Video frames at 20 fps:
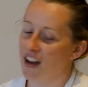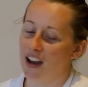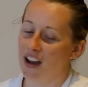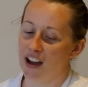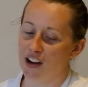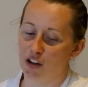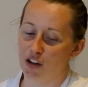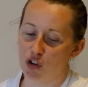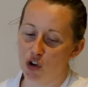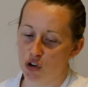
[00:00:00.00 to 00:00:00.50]

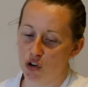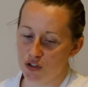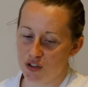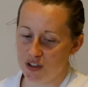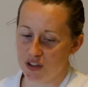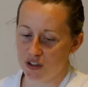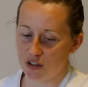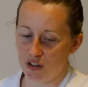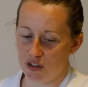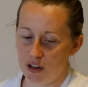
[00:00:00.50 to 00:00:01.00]
and of
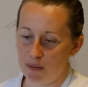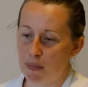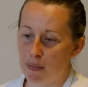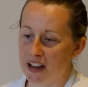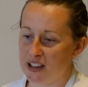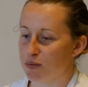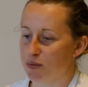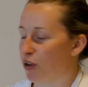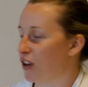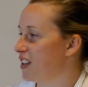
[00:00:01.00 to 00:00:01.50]
course it
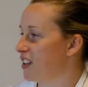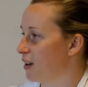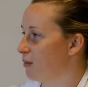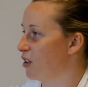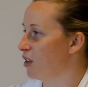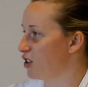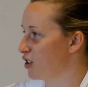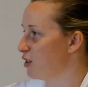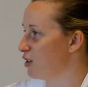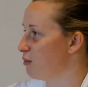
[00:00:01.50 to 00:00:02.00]
must bring
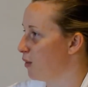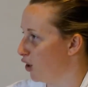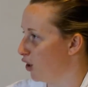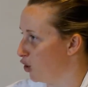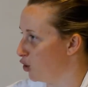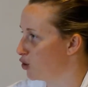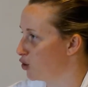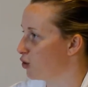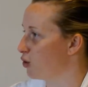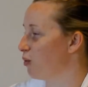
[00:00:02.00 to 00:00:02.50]
something to the
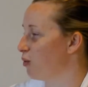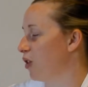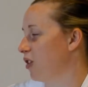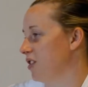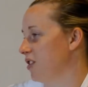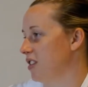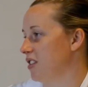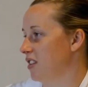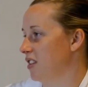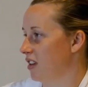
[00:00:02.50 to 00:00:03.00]
menu too,
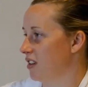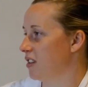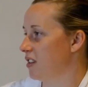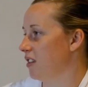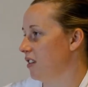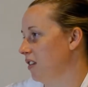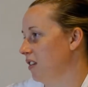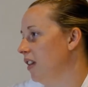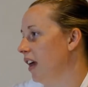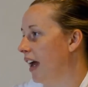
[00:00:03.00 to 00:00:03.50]
because it sees
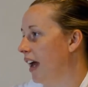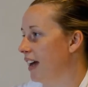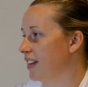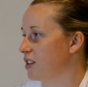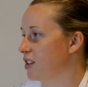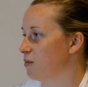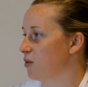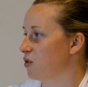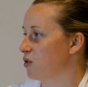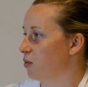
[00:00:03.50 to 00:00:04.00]
it in the
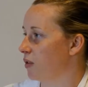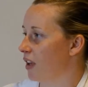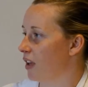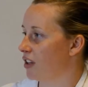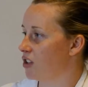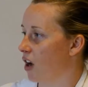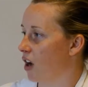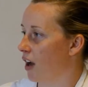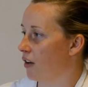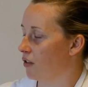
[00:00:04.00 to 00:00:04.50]
customers when
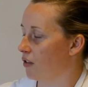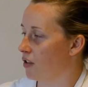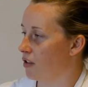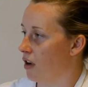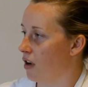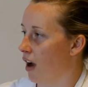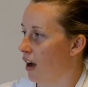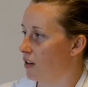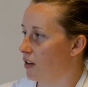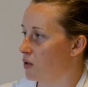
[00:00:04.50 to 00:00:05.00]
they dine at
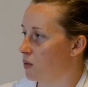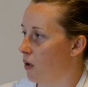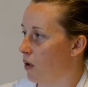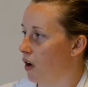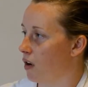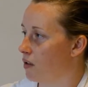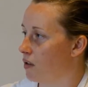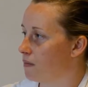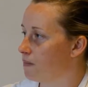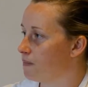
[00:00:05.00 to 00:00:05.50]
night as well.